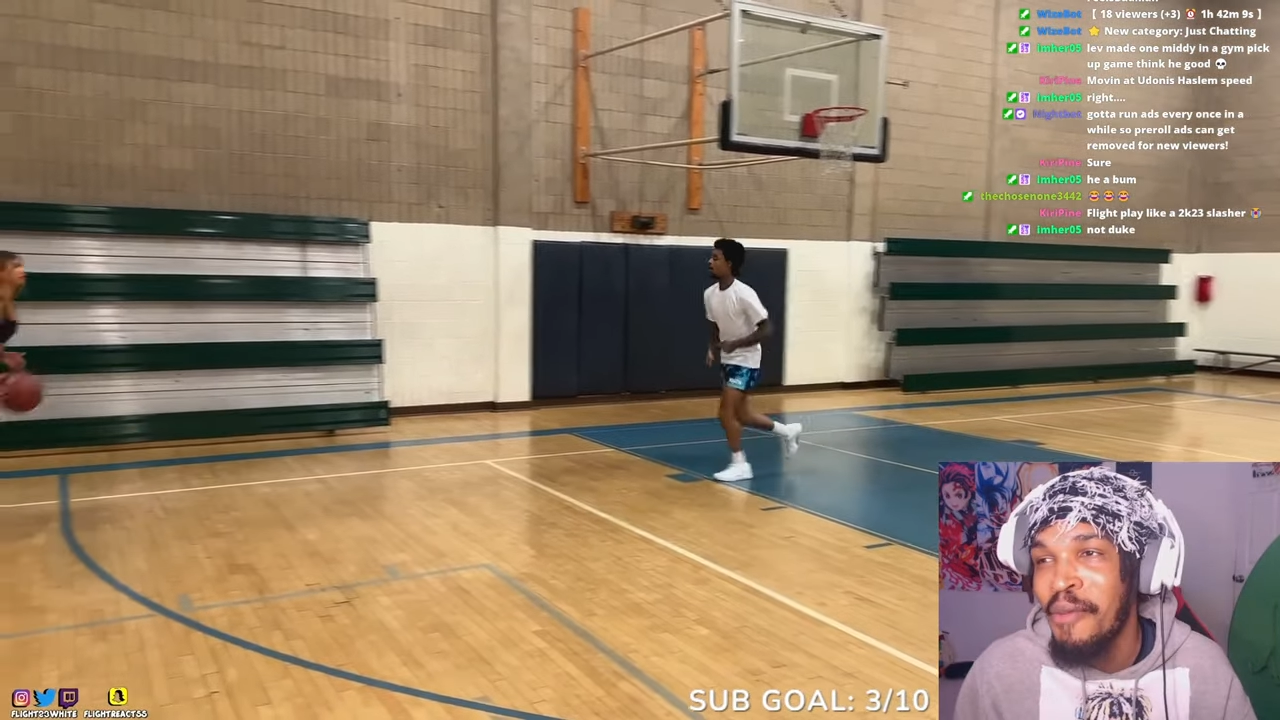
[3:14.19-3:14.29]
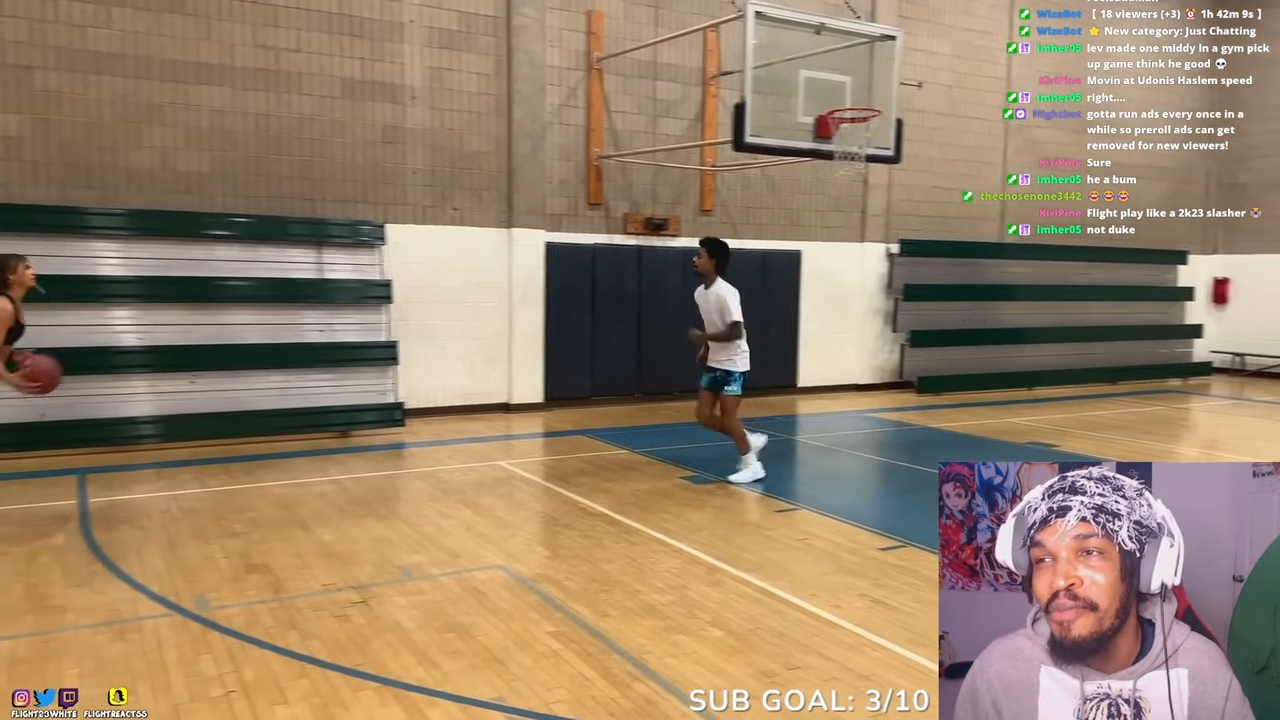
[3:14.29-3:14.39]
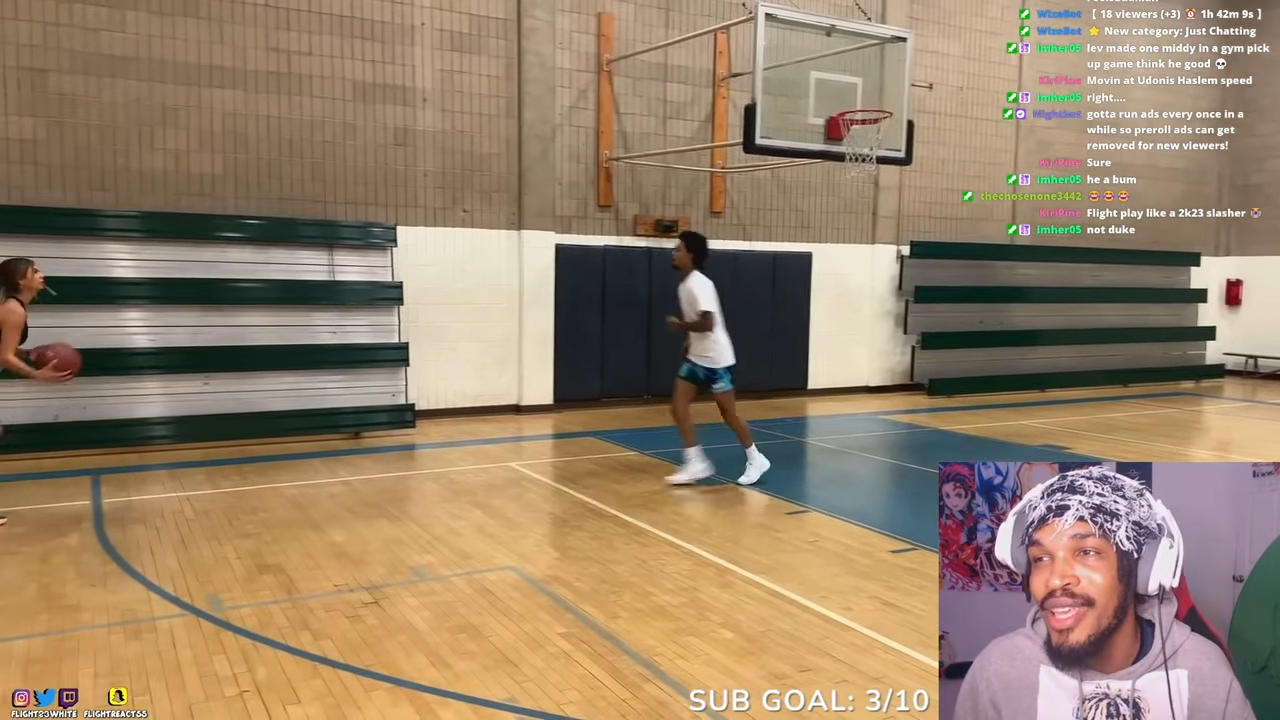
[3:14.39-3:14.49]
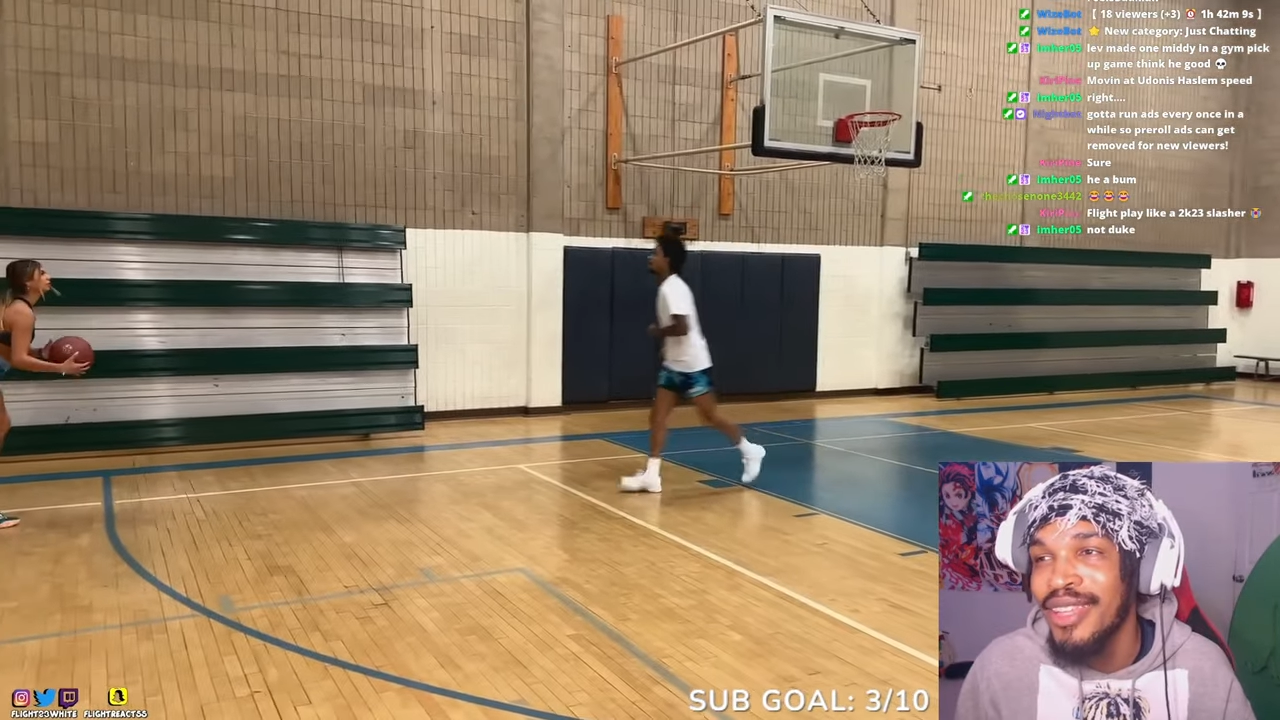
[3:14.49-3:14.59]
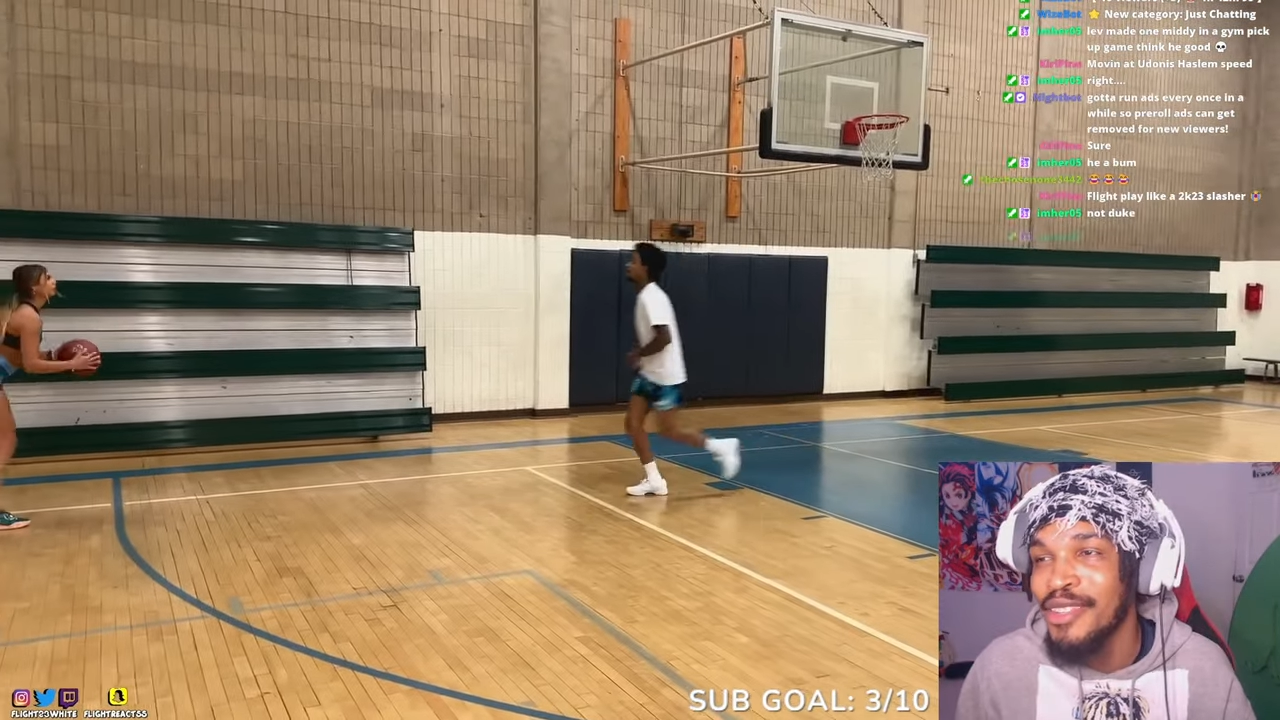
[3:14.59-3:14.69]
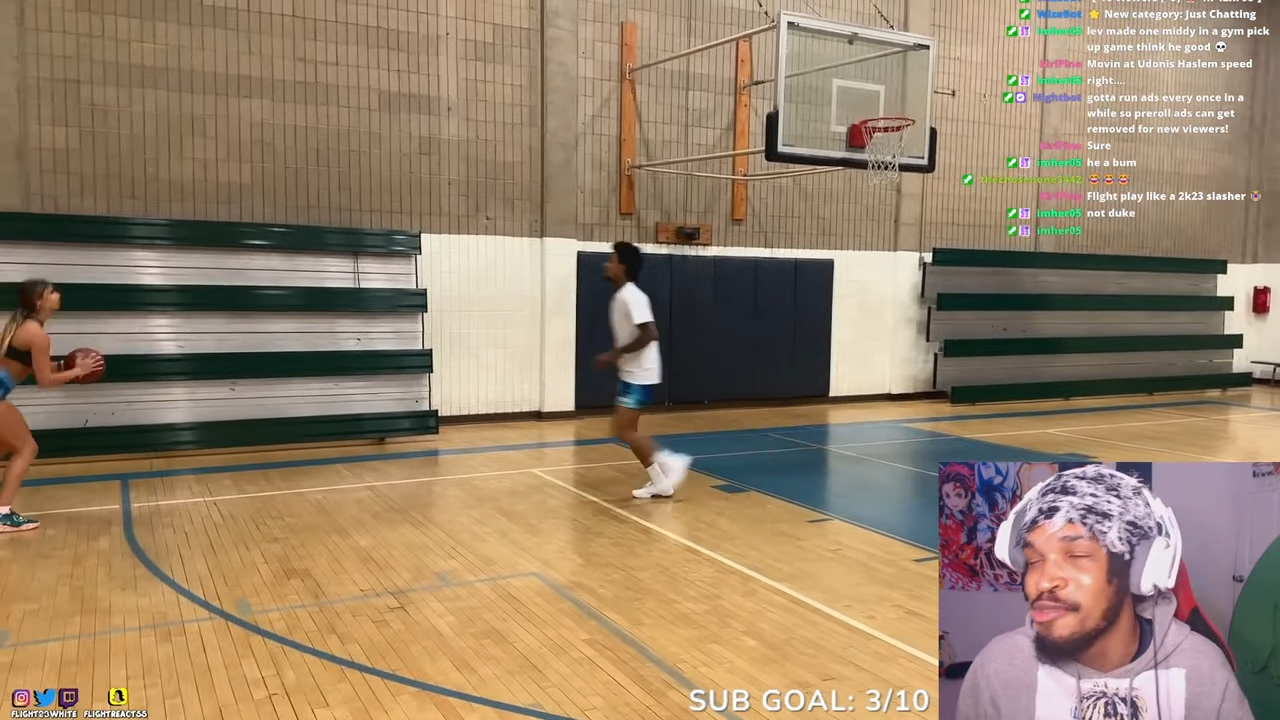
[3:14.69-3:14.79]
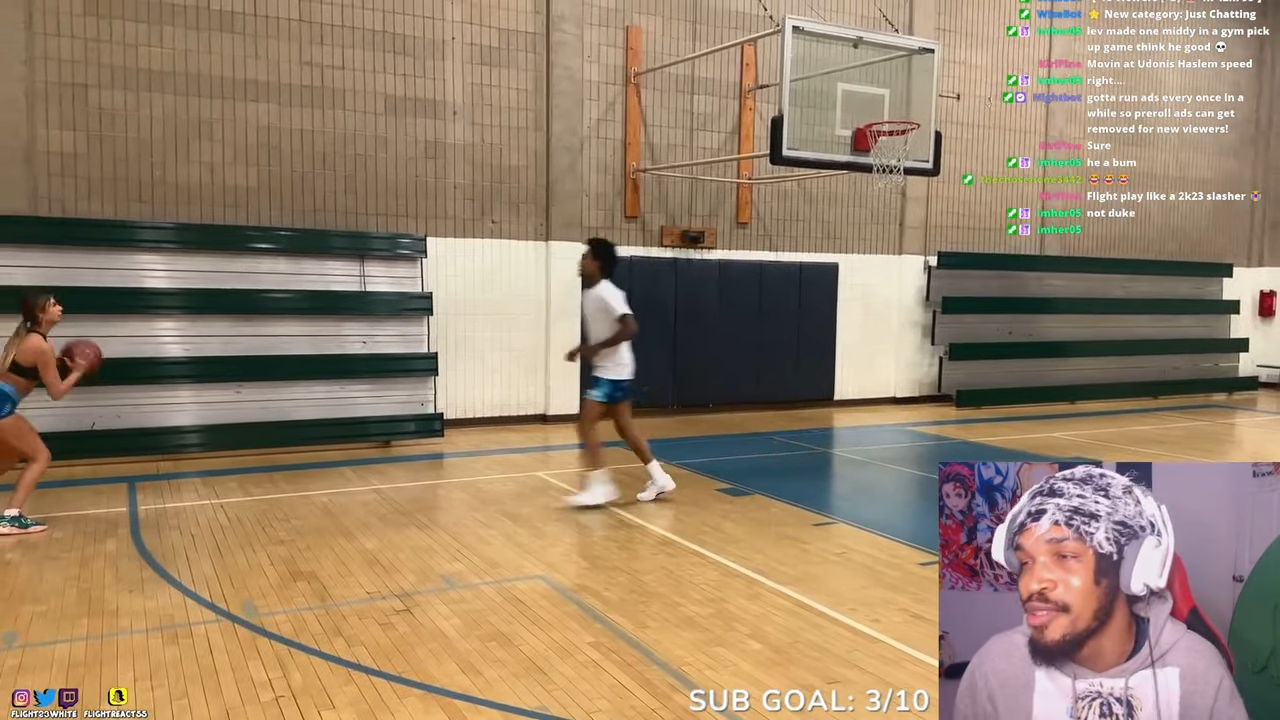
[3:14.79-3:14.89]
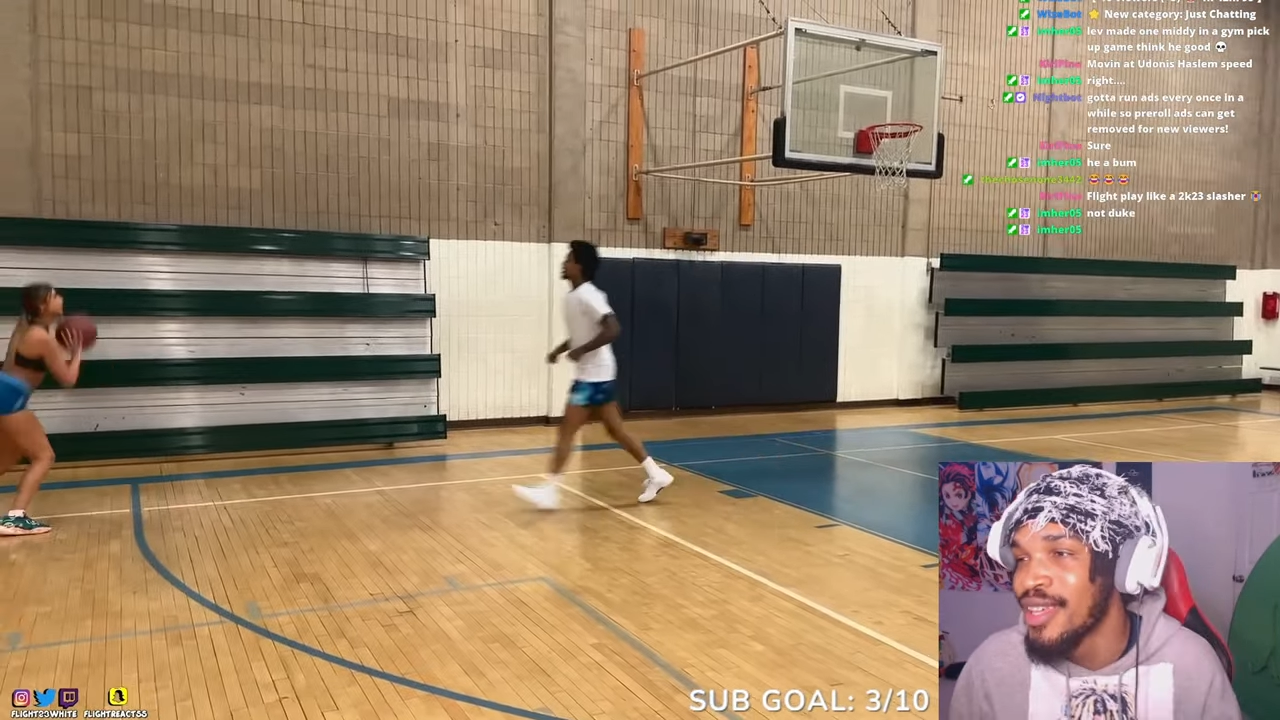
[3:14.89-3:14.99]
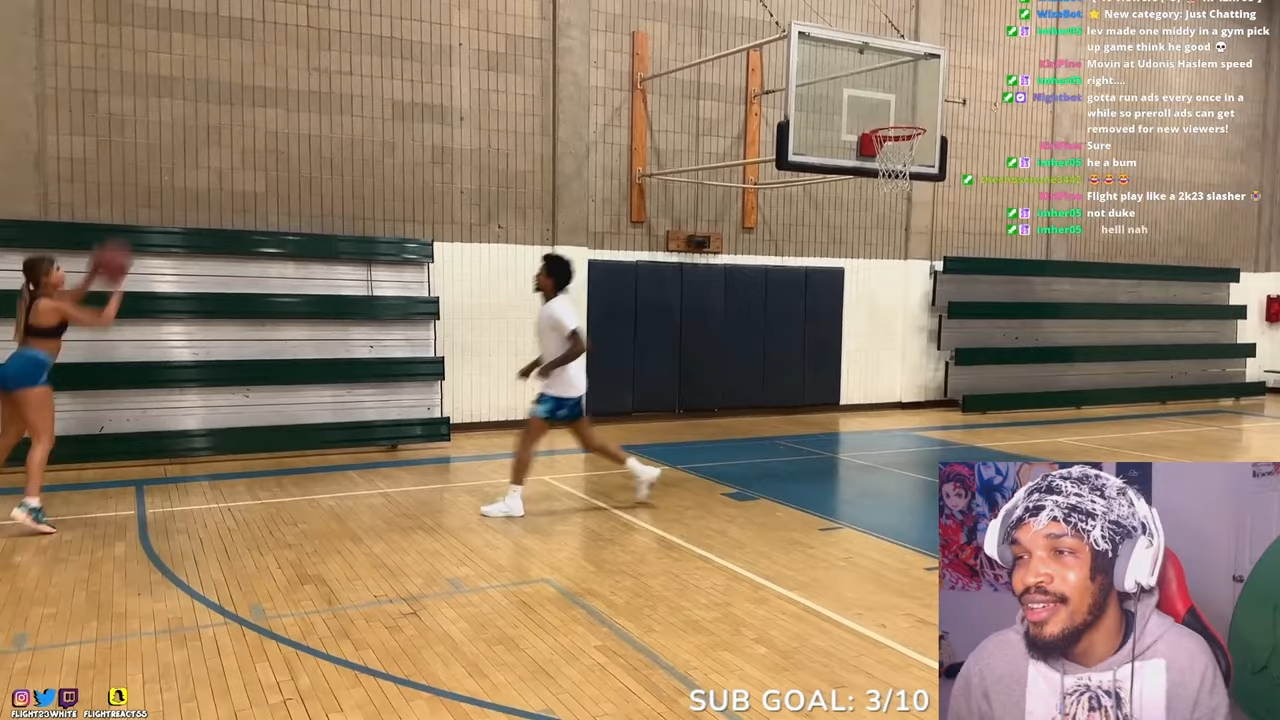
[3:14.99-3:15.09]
beating Duke.